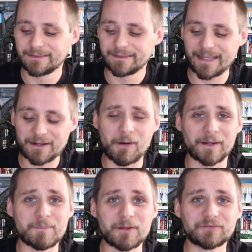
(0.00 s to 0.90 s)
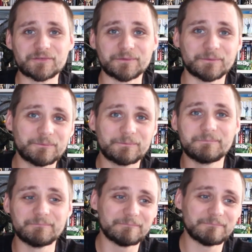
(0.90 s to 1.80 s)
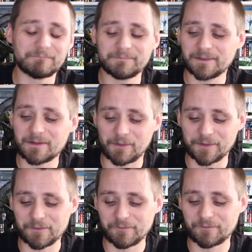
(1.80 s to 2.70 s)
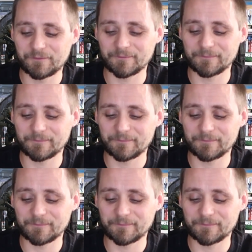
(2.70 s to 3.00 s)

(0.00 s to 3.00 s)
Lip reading: you get quite emotional, kind of,